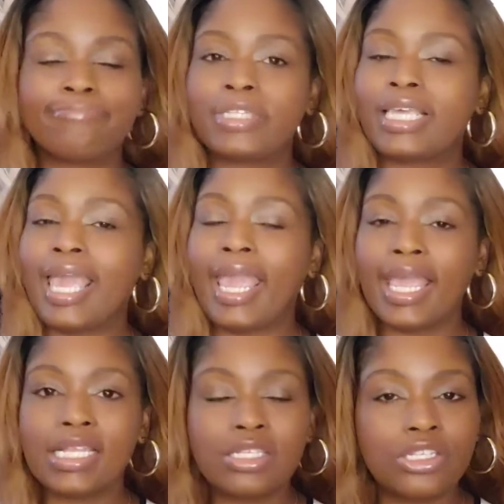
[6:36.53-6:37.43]

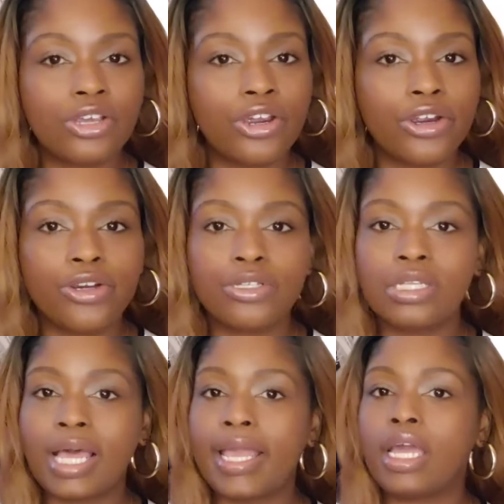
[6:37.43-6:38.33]
cancers,
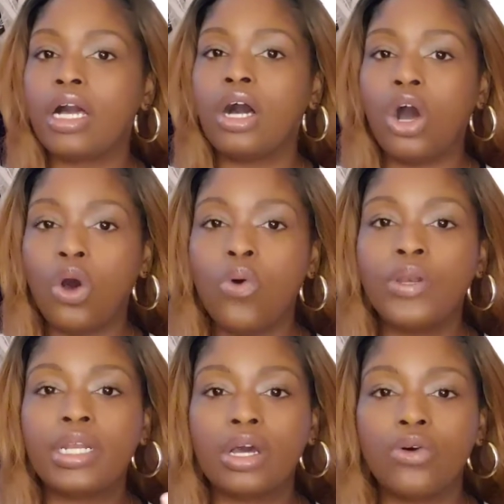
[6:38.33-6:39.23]
like on
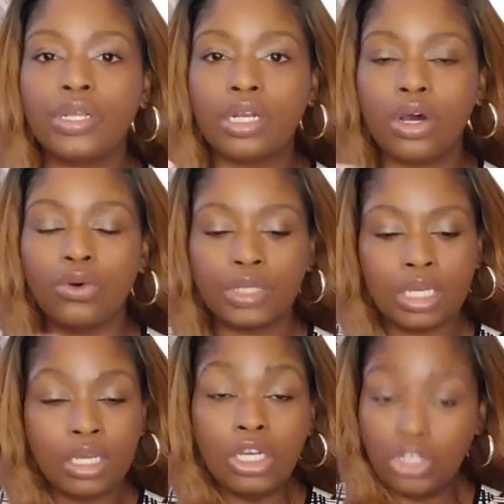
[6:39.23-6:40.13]
and on and on.
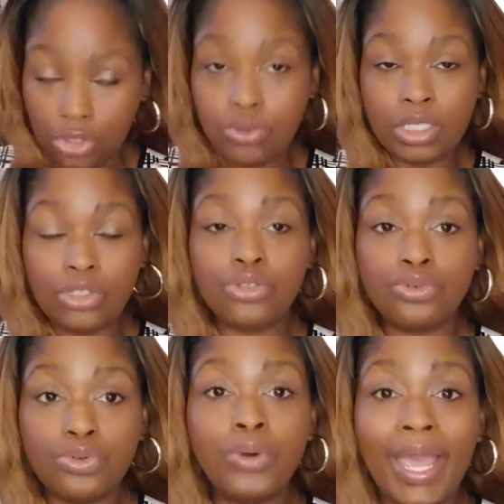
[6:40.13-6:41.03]
You can
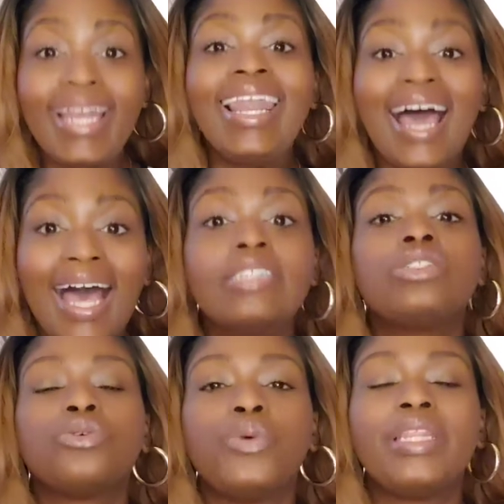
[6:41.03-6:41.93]
do a lot
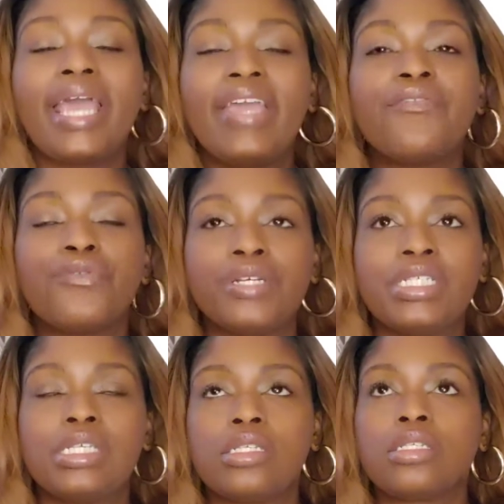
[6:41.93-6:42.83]
with
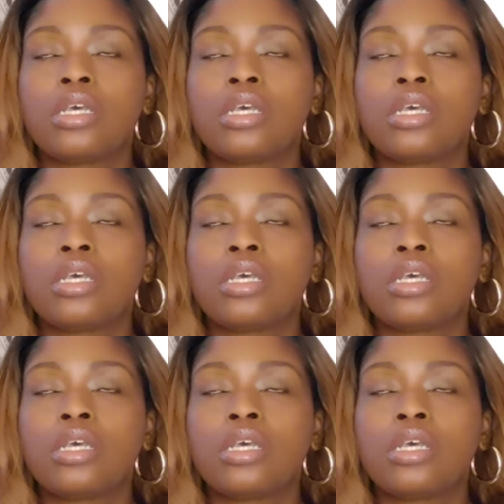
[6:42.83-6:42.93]
apheresis.